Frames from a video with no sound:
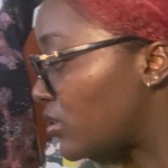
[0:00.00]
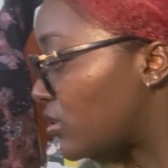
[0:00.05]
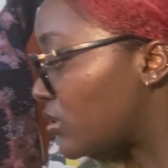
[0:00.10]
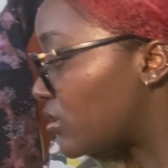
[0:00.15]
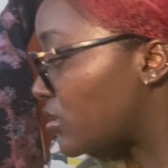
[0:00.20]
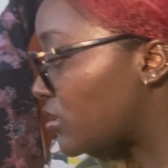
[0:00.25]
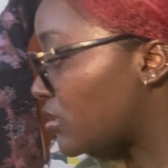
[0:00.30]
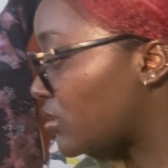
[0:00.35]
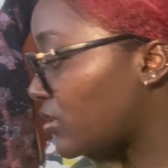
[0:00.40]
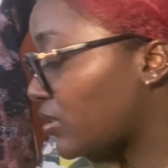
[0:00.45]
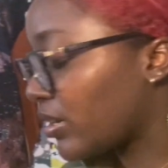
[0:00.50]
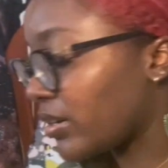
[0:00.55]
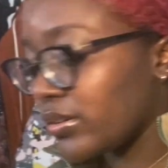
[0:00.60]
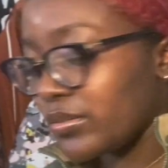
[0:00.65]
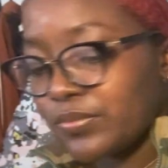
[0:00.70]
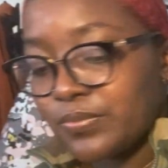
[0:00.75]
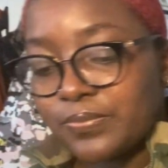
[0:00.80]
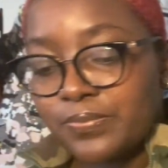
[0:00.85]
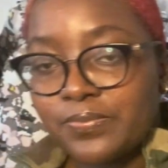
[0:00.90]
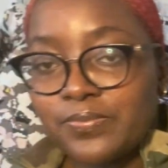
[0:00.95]
So
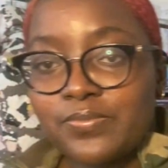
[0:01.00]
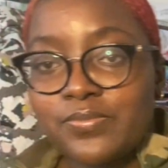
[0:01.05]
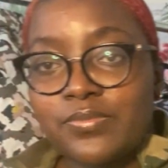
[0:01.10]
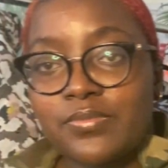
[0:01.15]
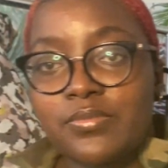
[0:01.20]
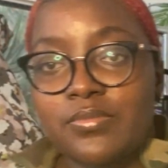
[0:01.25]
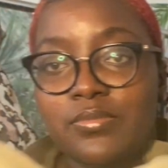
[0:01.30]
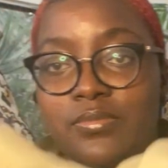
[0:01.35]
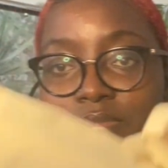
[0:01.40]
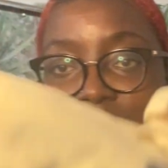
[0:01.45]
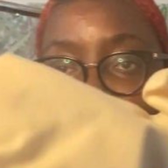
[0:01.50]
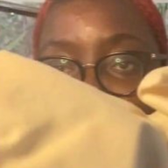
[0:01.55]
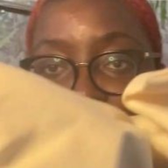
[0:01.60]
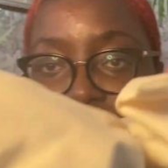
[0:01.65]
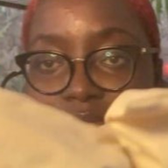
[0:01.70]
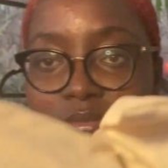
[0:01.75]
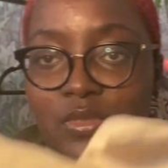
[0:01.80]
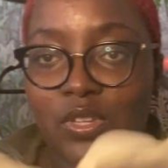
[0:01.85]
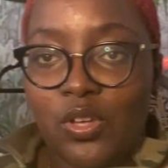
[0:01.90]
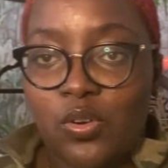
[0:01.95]

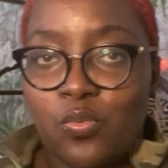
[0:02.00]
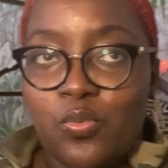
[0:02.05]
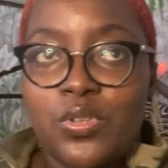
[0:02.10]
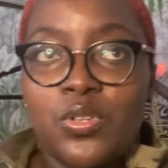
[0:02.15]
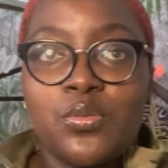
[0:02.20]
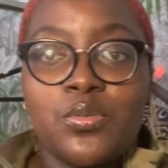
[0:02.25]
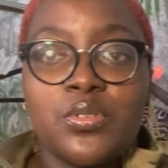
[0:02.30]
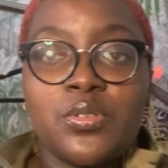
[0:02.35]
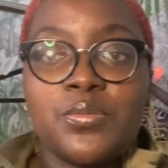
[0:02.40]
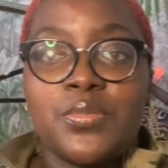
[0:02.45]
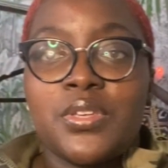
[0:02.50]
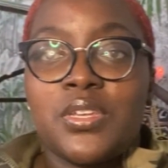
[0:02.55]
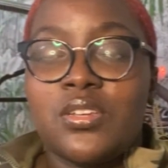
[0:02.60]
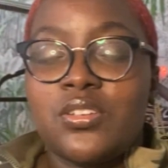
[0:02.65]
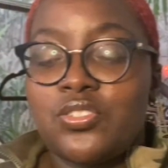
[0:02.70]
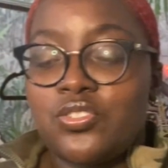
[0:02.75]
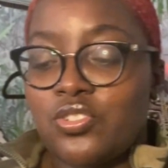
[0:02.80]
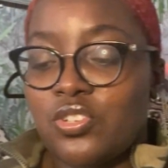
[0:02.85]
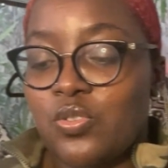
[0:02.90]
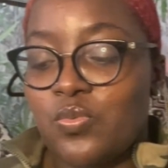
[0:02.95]
we will be
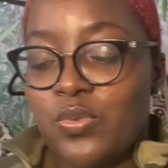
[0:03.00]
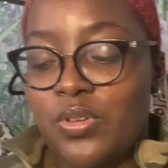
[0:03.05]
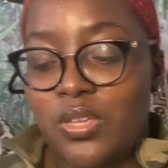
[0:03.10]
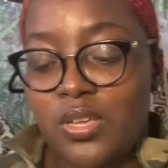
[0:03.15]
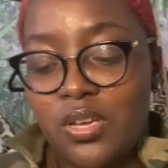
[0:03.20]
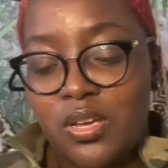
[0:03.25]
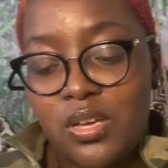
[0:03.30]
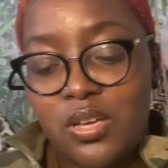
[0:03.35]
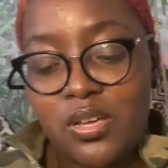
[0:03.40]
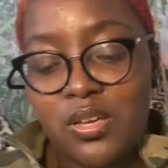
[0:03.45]
showing